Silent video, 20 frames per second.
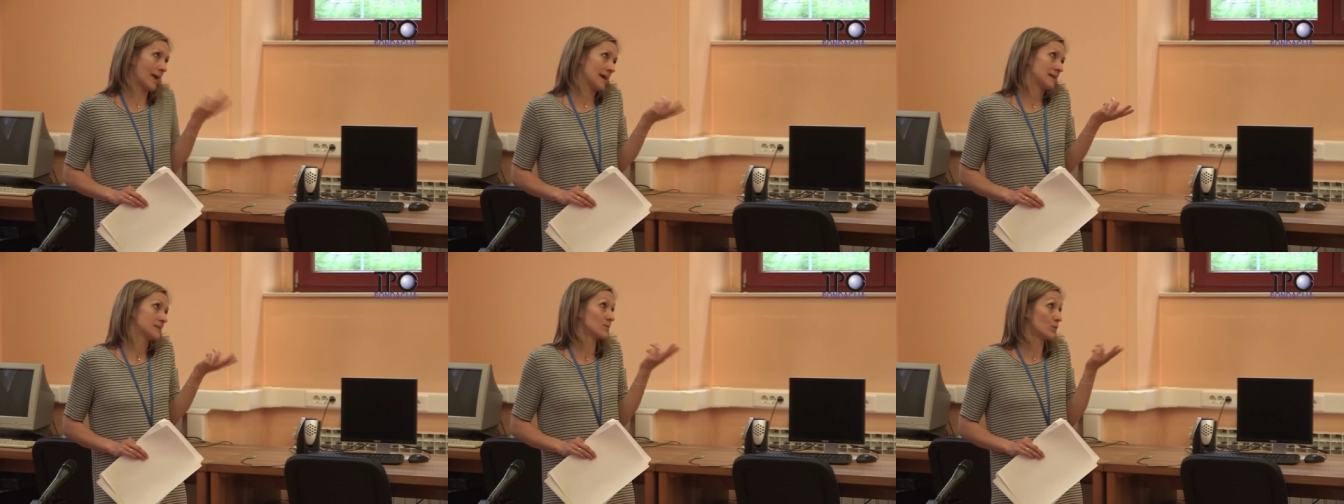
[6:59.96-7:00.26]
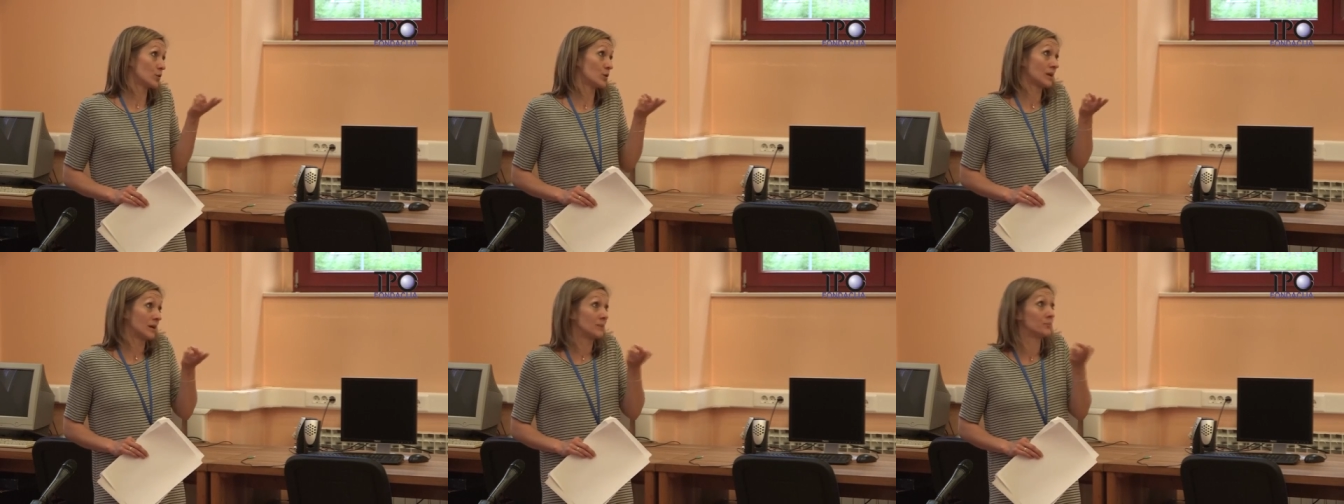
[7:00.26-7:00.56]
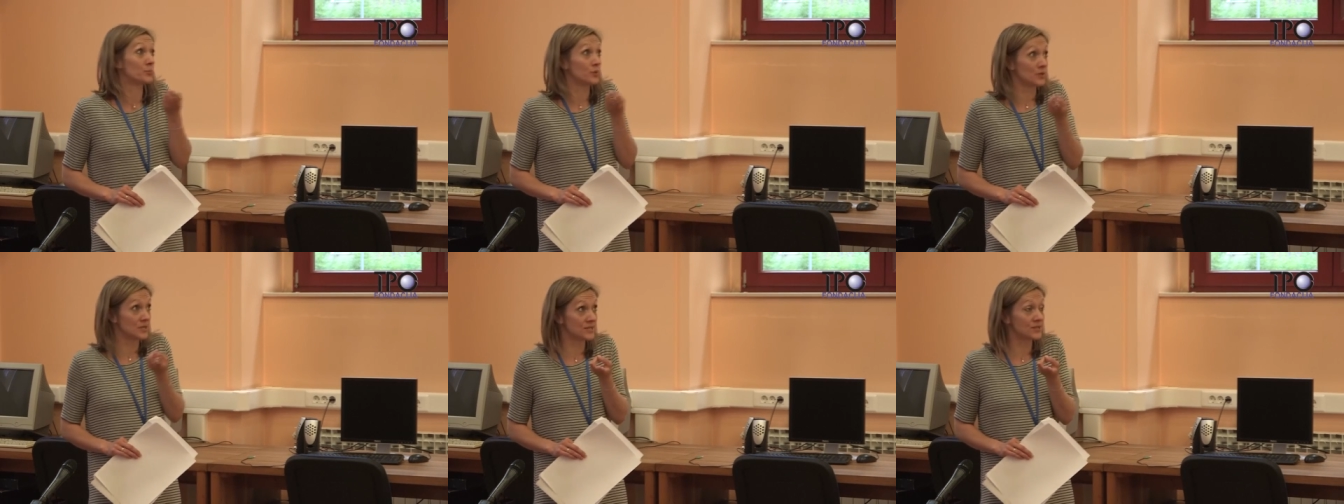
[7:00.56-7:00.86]
ex-war
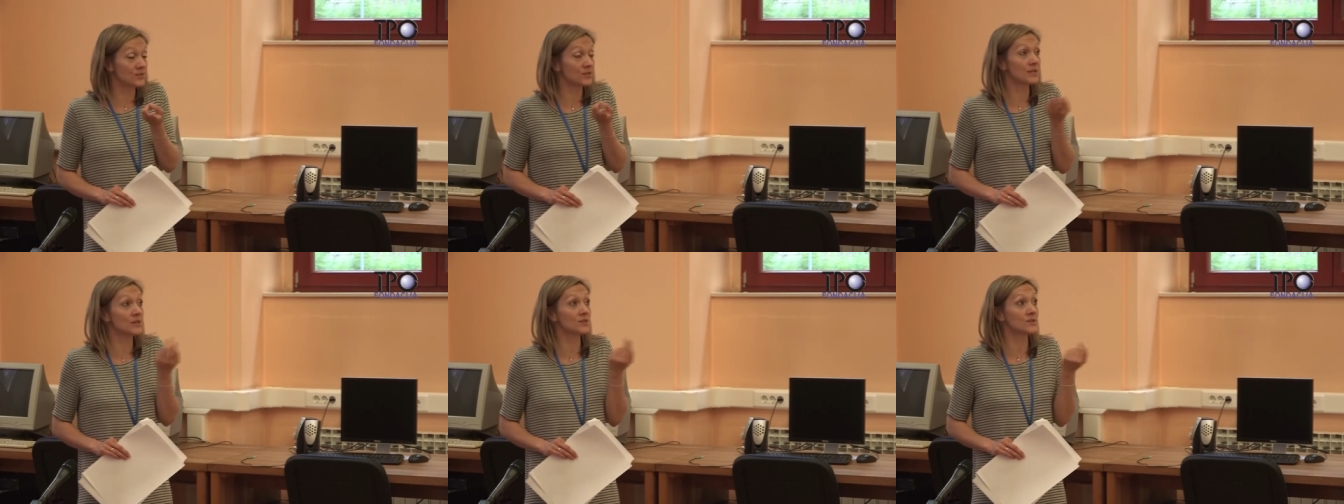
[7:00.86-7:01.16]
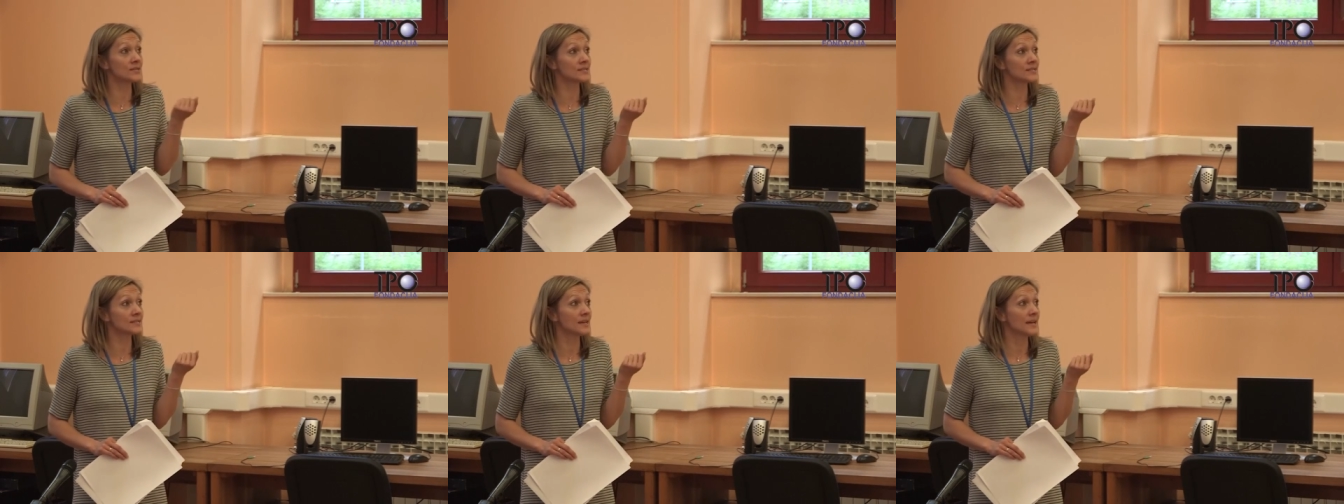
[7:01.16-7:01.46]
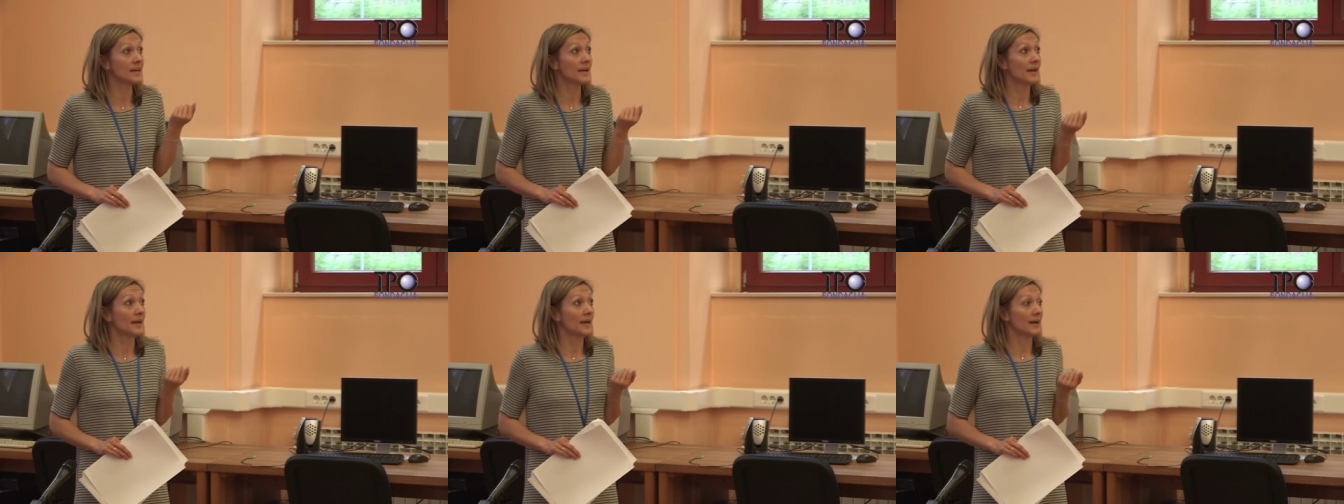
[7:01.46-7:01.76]
camp prisoners
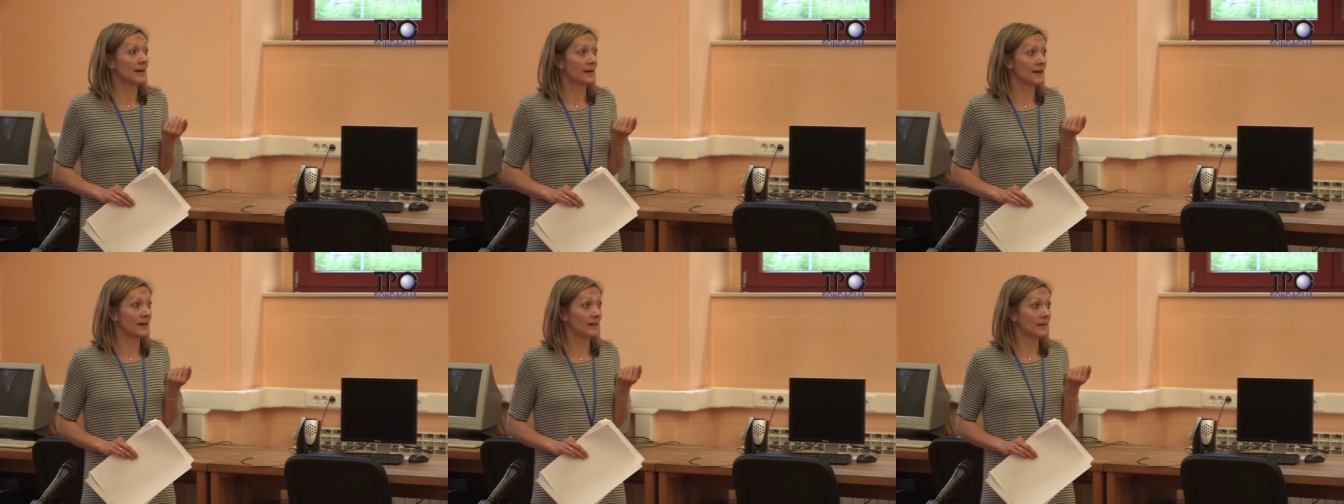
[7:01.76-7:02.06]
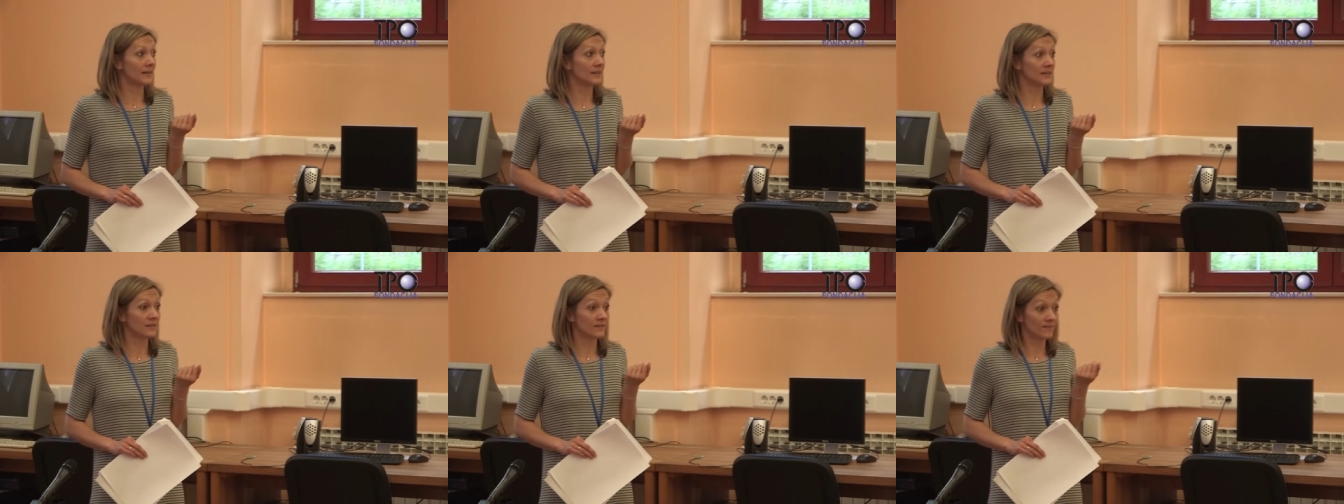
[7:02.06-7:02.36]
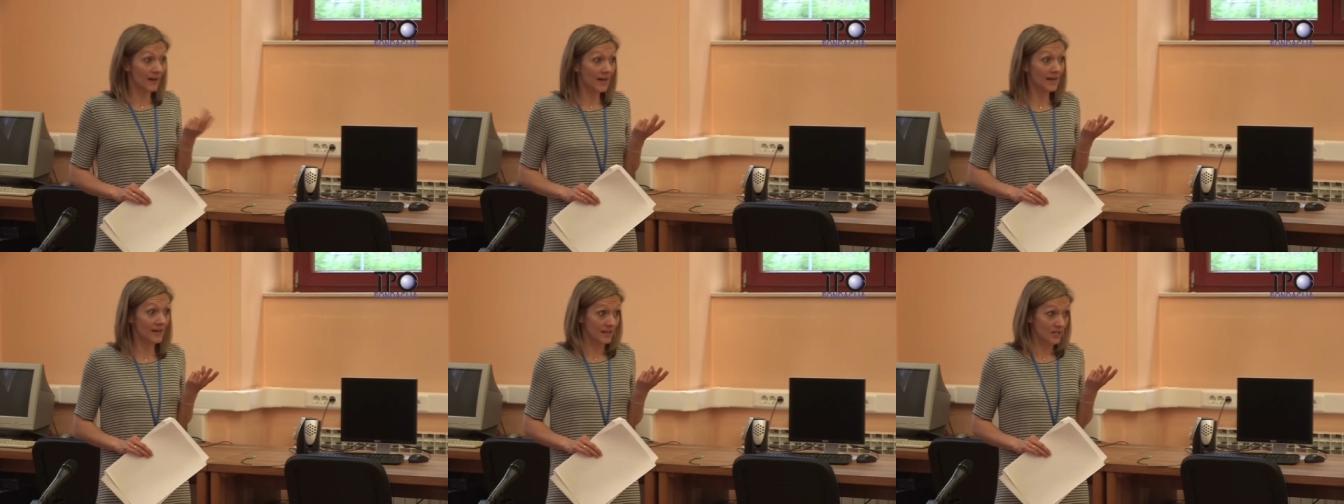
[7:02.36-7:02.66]

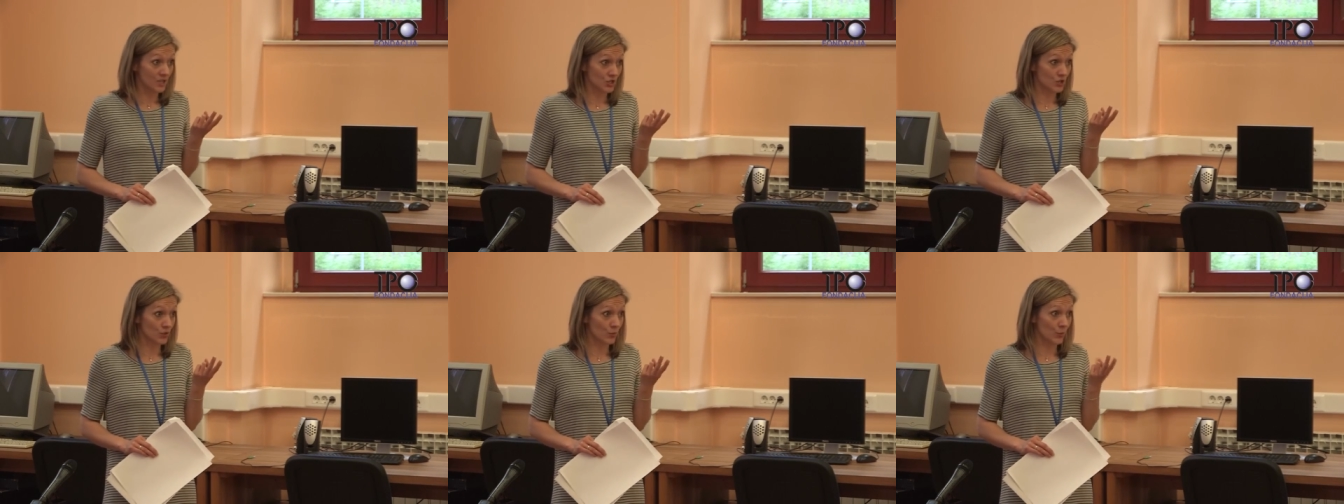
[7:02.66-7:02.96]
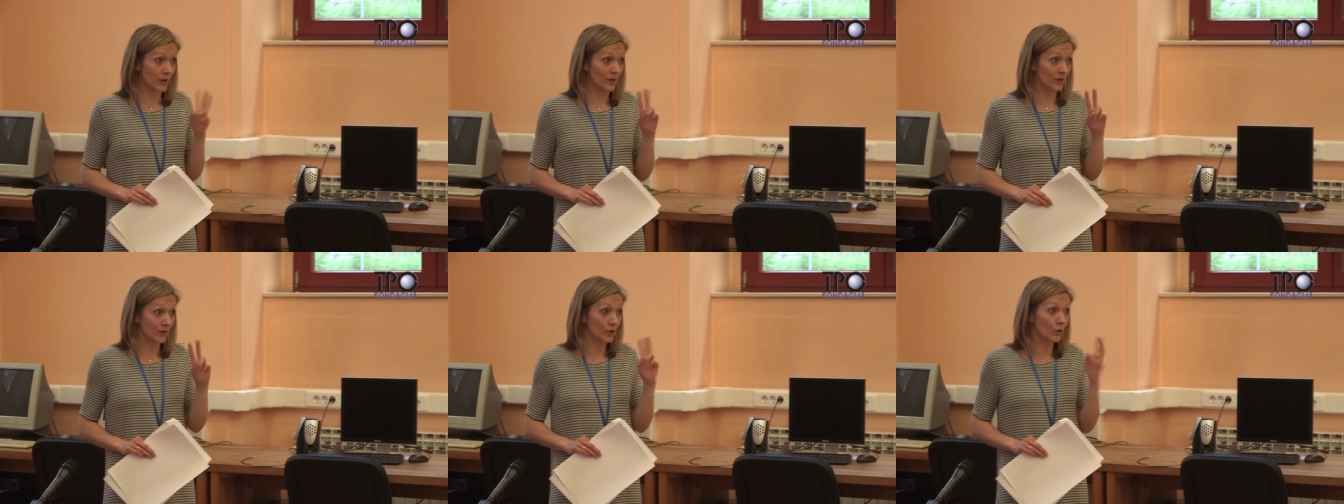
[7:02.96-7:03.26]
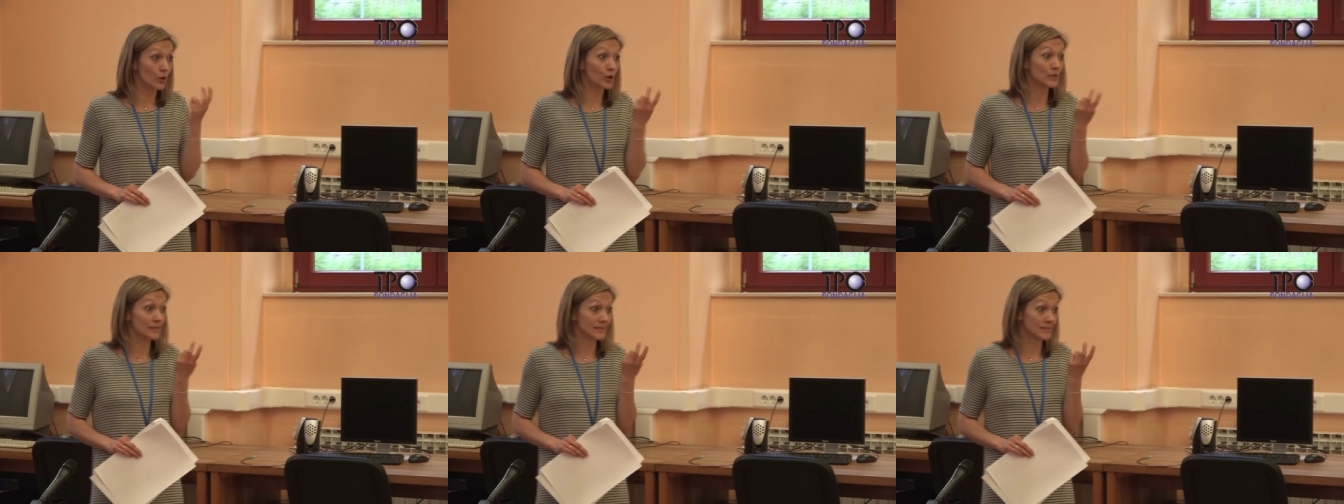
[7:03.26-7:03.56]
in Vareš, where
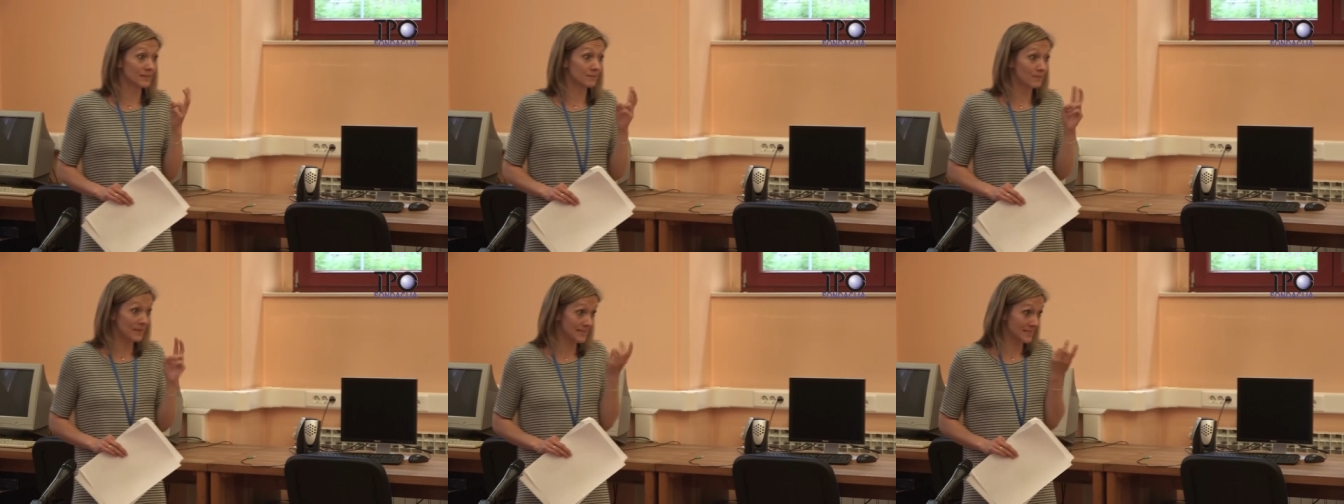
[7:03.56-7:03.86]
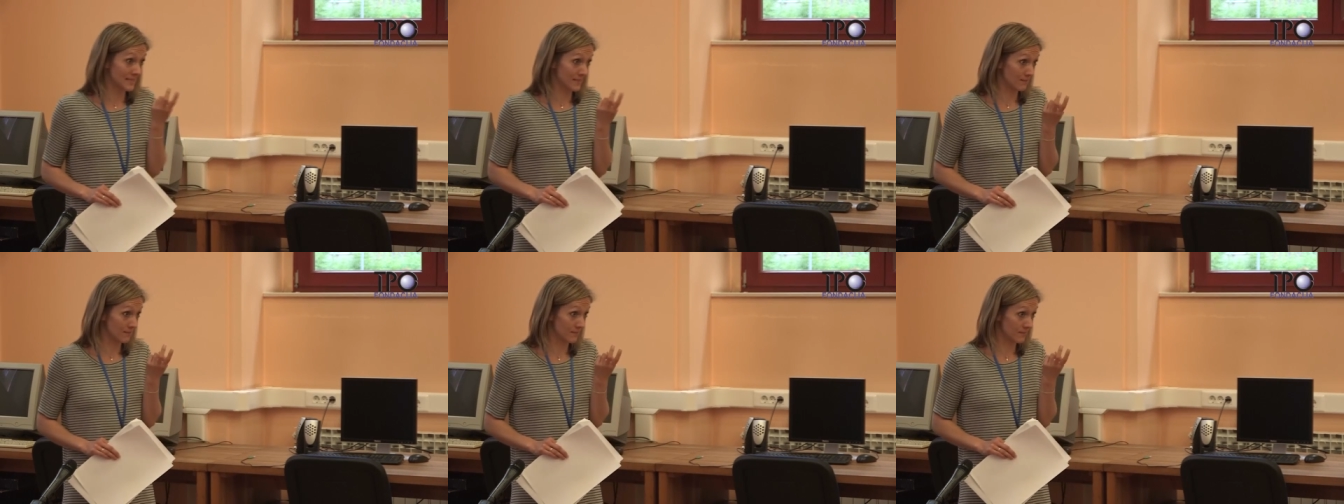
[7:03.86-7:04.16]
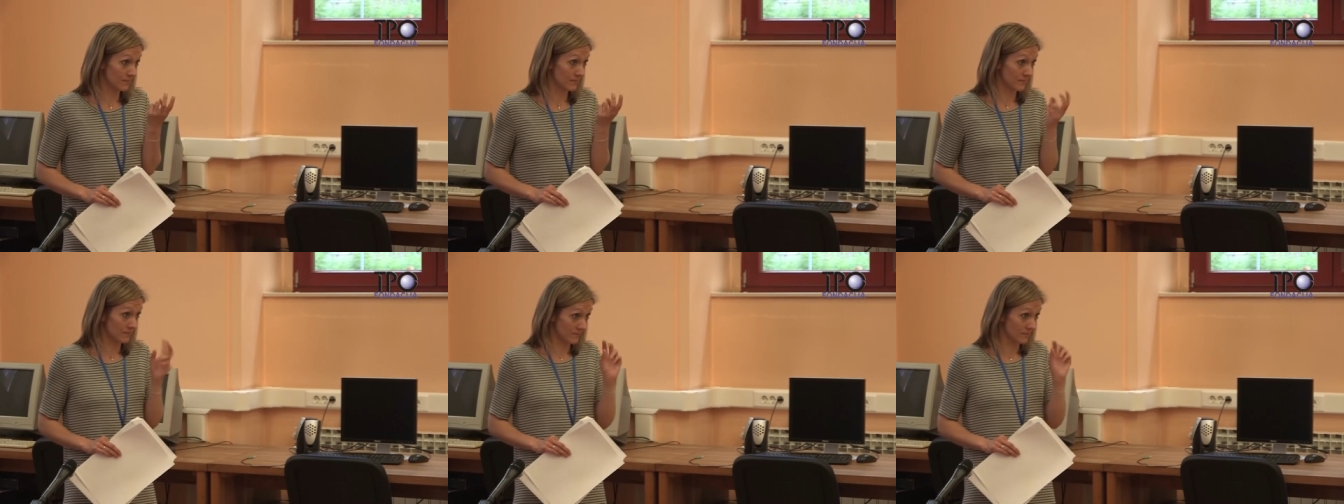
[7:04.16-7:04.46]
Croat and
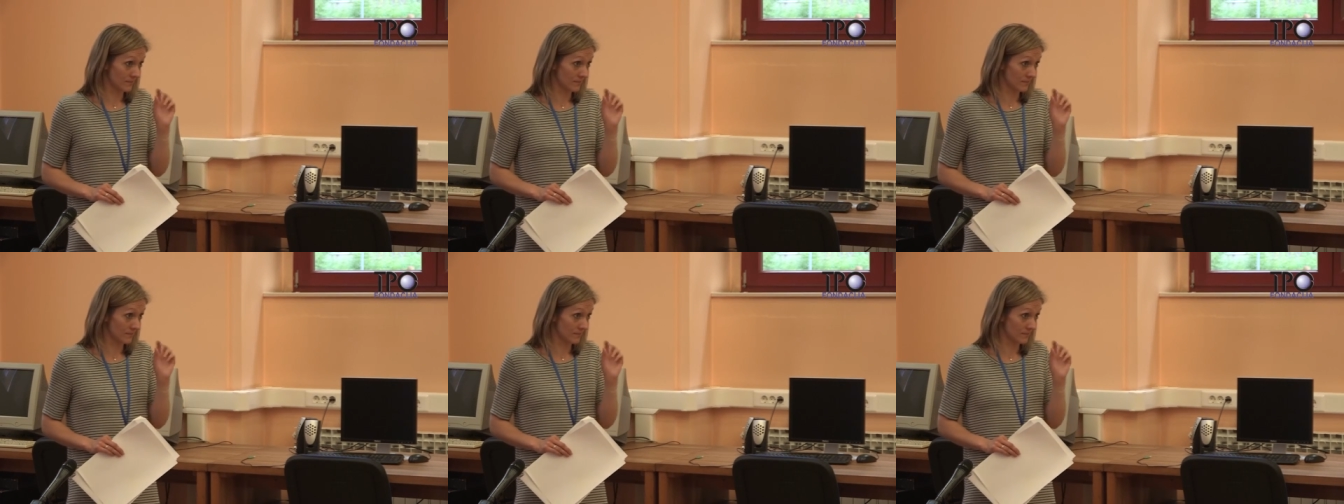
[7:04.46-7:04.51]
Muslim